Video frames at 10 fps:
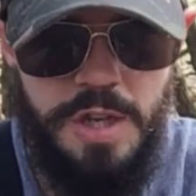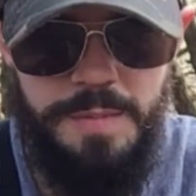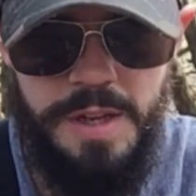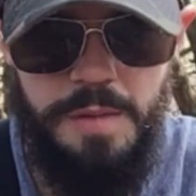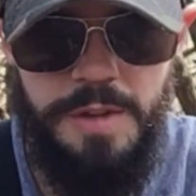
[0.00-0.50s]

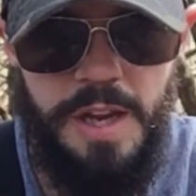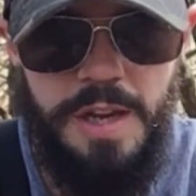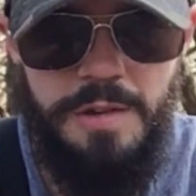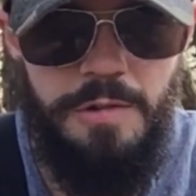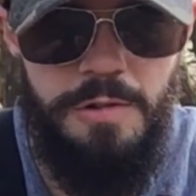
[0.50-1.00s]
shaping up the
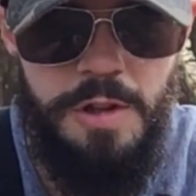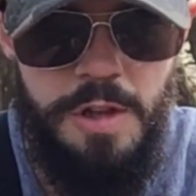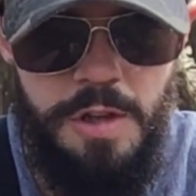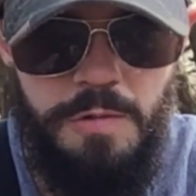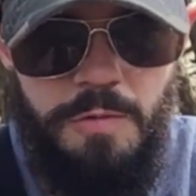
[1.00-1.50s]
handle.
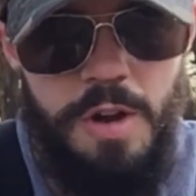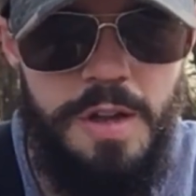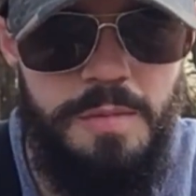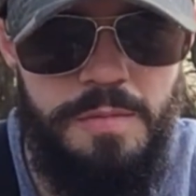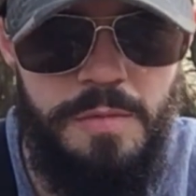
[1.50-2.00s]
And
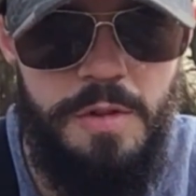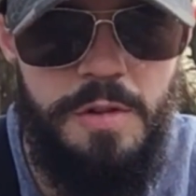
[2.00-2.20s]
why I'm